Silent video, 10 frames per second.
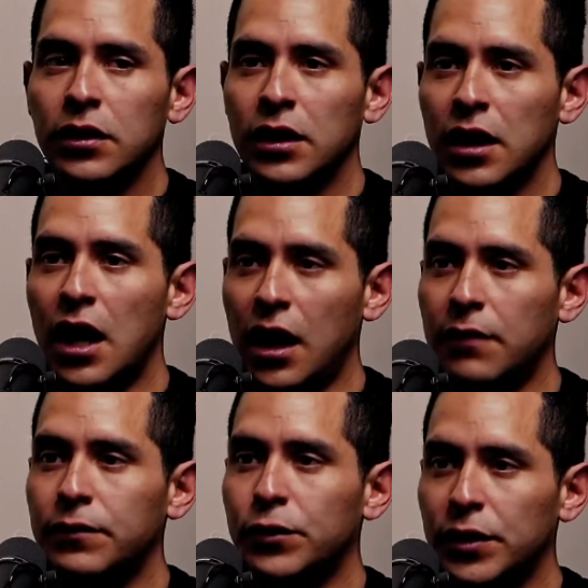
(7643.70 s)
I have
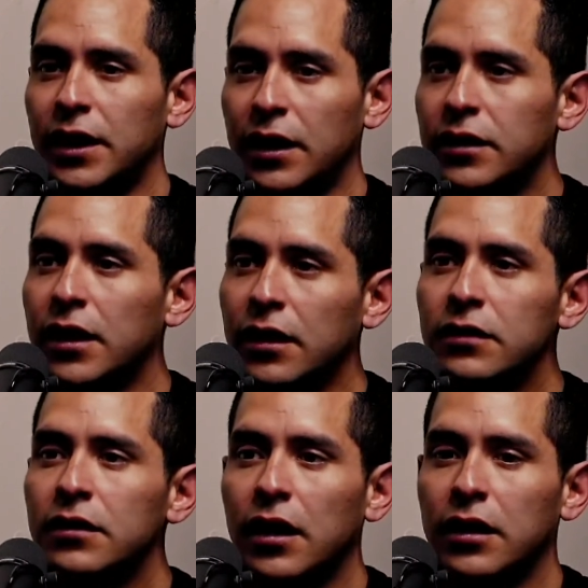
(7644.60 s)
to rethink things,
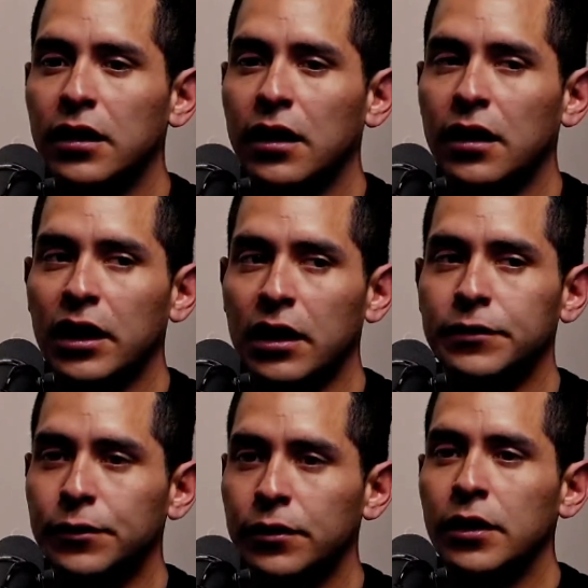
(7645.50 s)
and I have
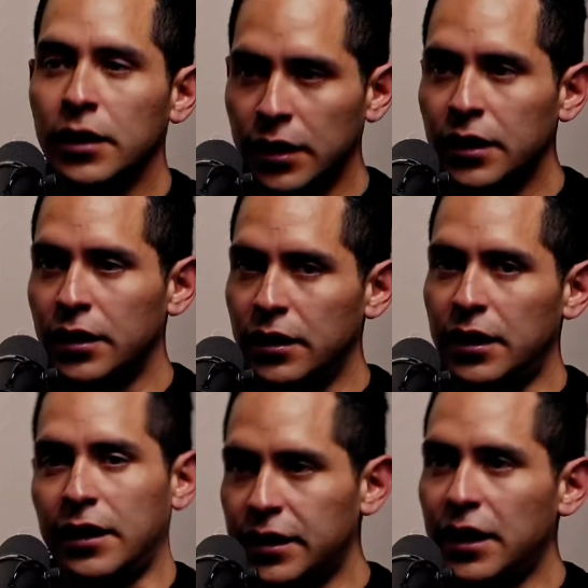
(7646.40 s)
to
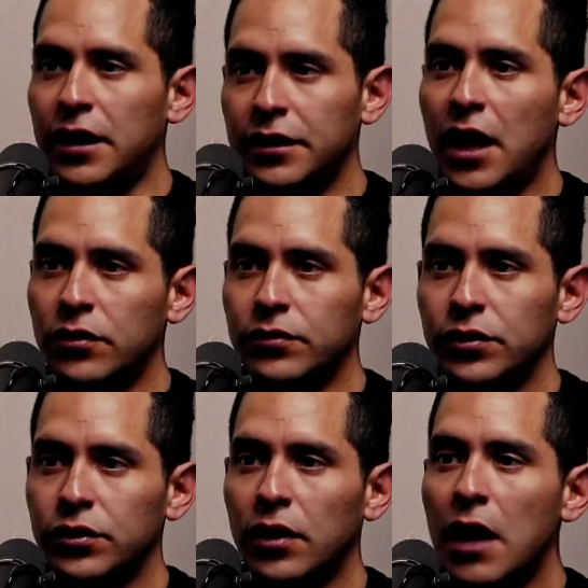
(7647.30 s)
like settle down.
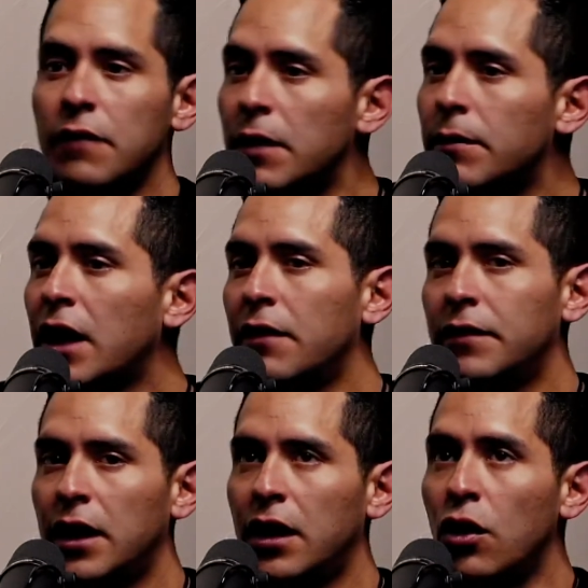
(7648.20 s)
I've never have
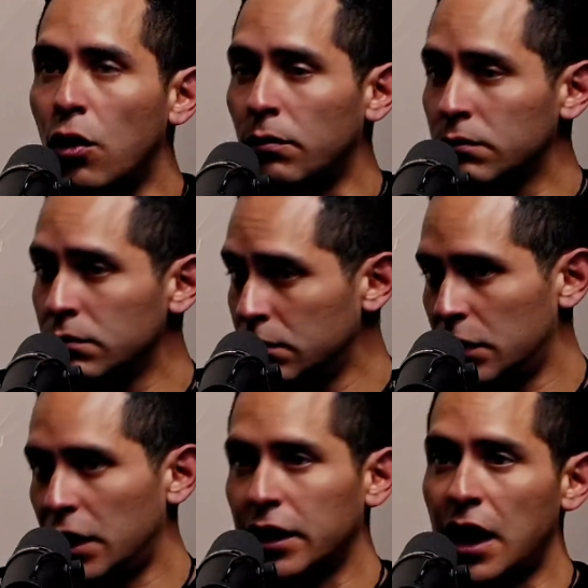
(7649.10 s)
a home,
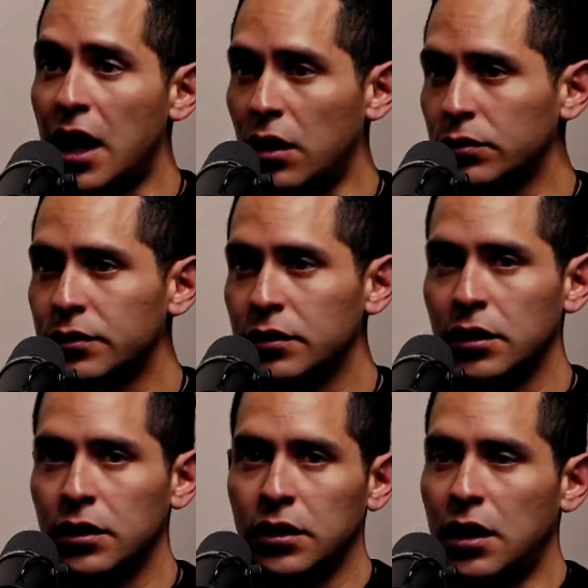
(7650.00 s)
like a house.
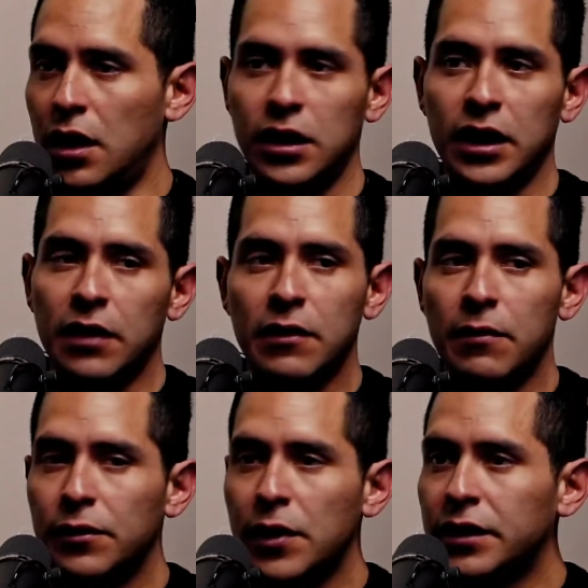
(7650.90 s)
Like I never
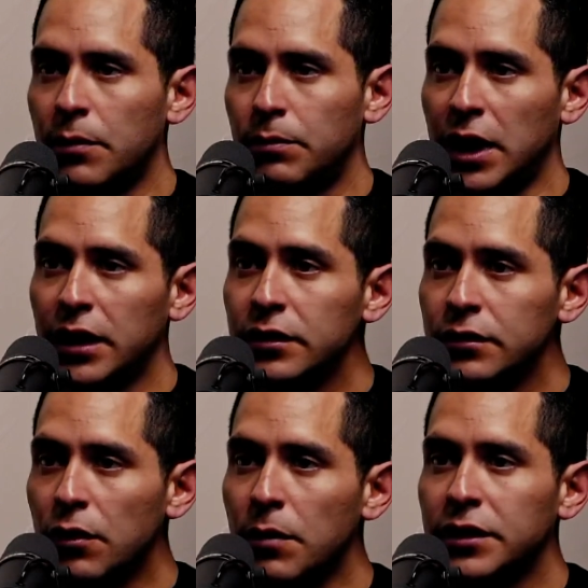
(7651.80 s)
rent a place
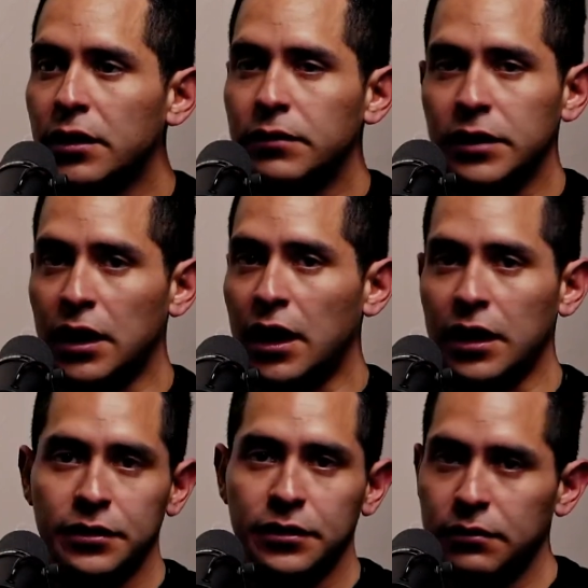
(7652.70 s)
for myself in the
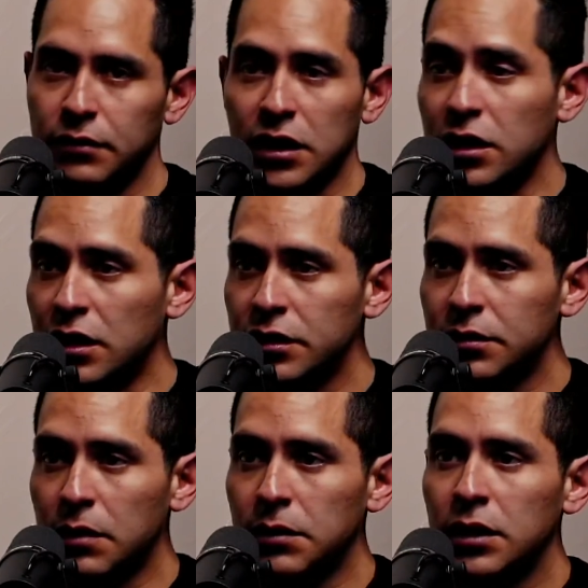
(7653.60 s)
last 10 years,
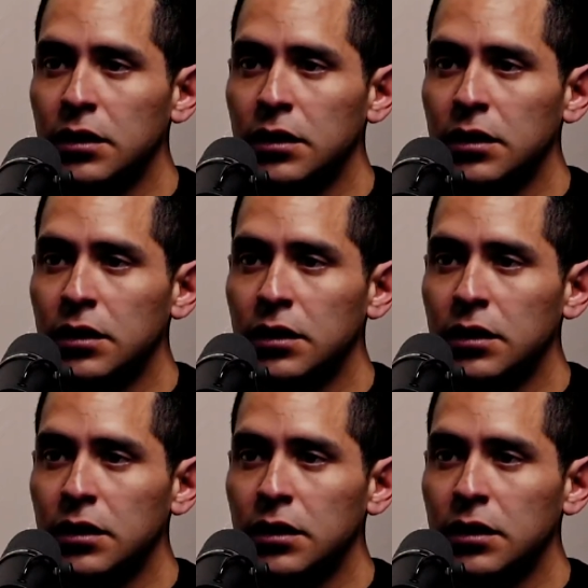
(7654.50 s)
maybe.